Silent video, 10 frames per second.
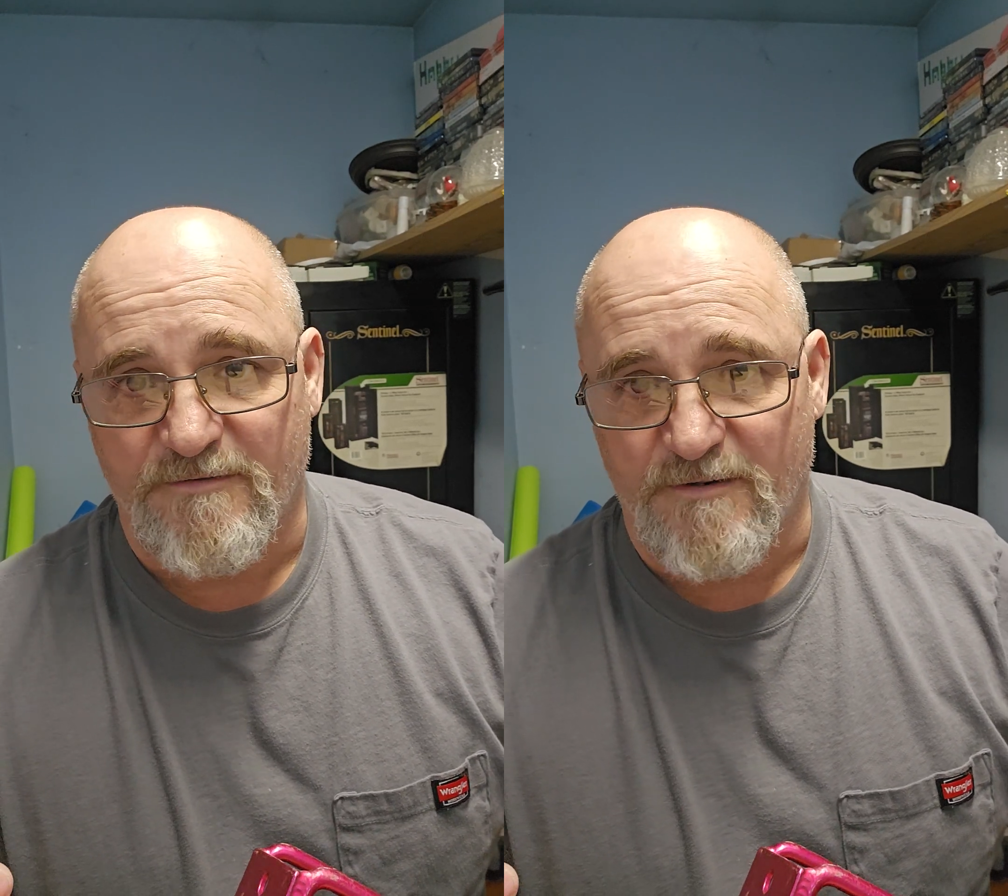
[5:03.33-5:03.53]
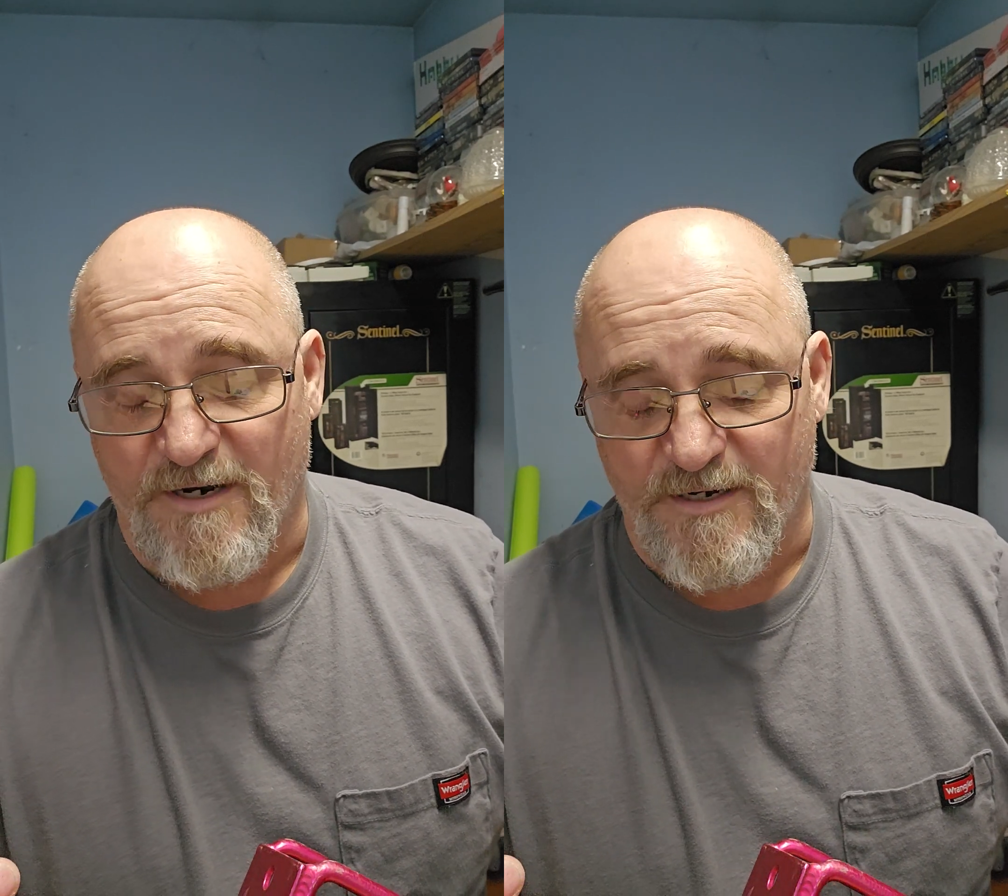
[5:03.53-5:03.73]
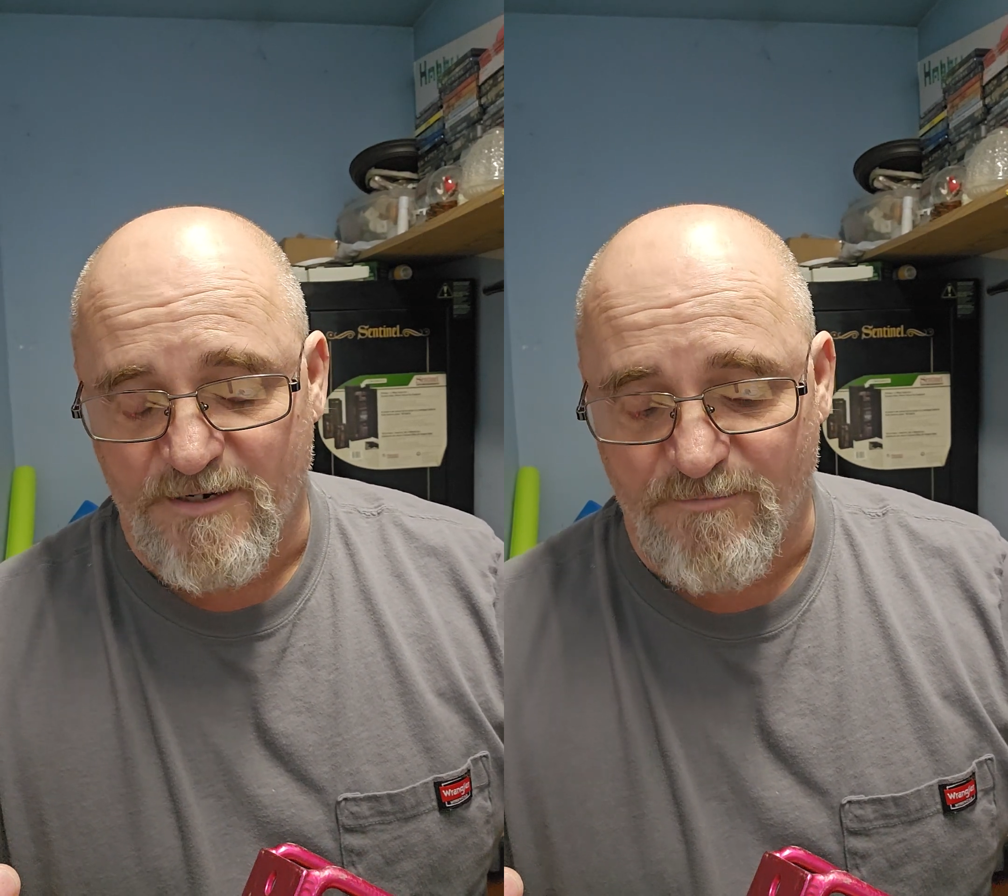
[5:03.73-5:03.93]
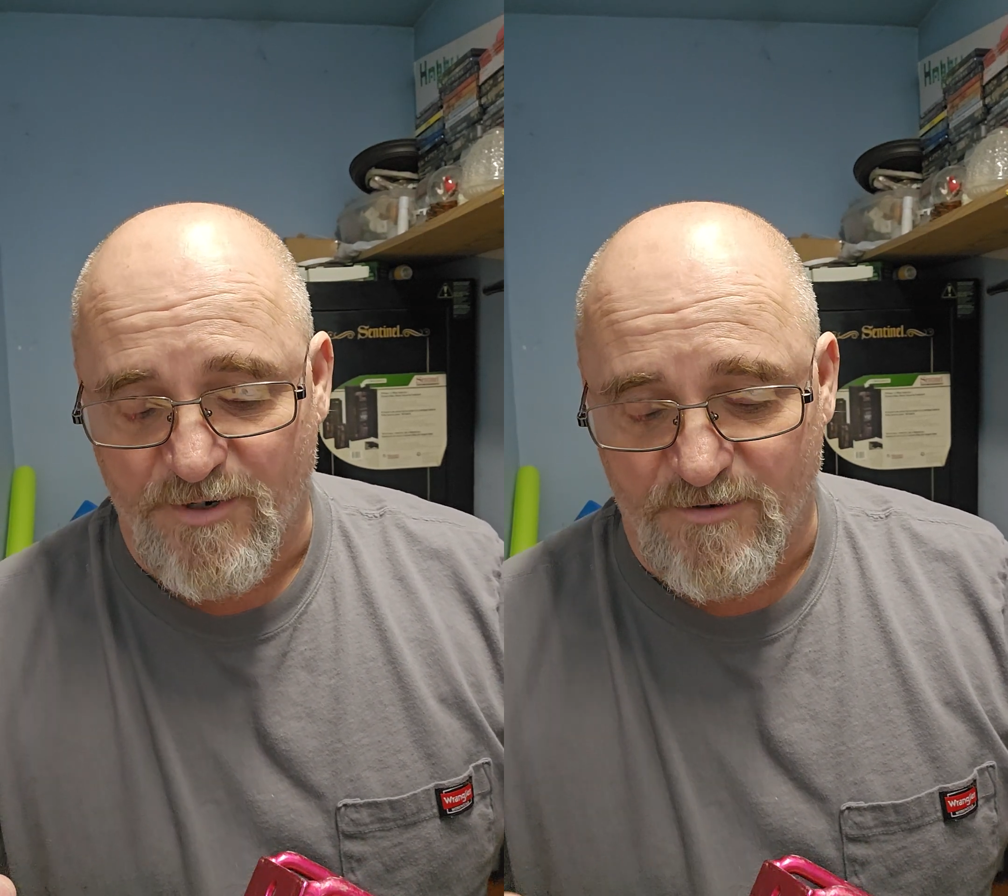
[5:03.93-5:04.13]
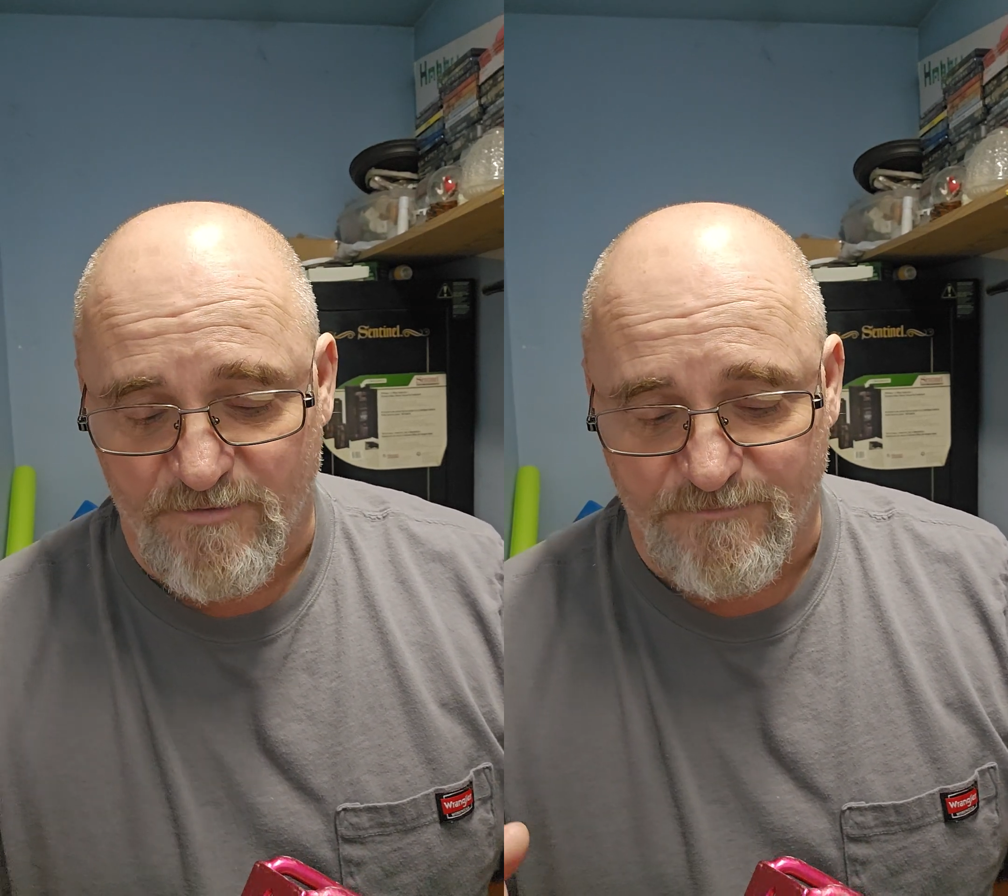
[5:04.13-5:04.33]
You're not going to
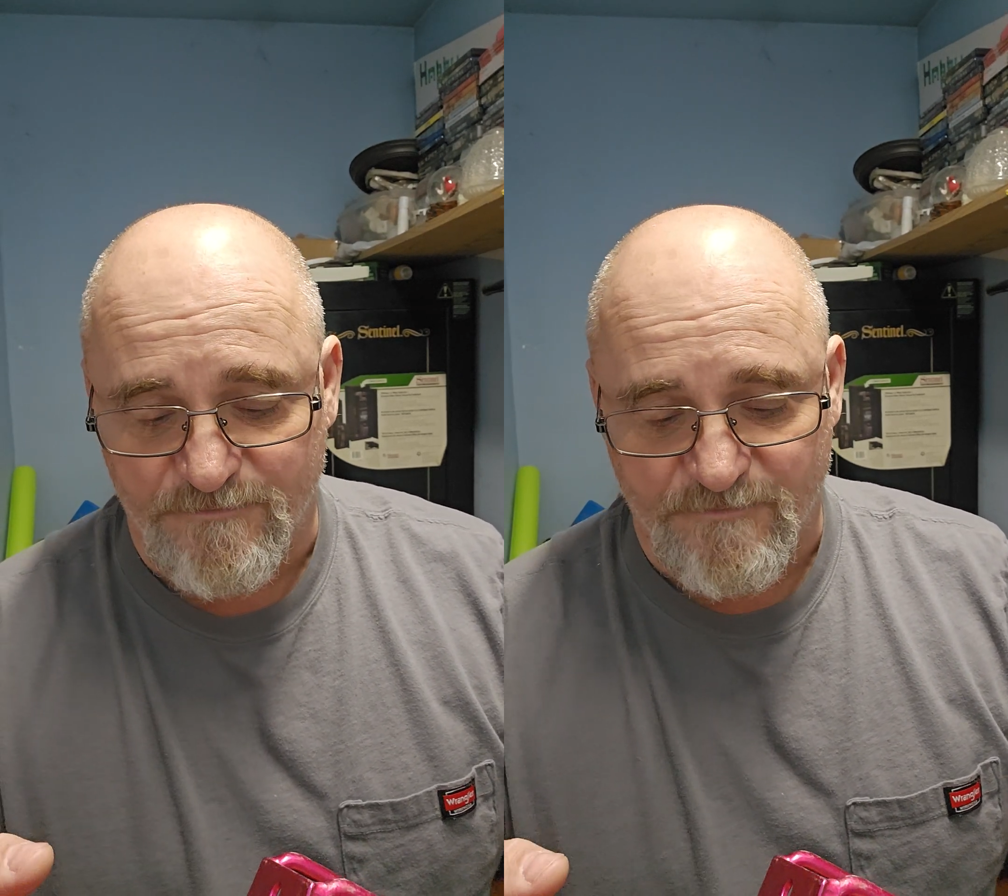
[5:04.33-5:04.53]
bend them.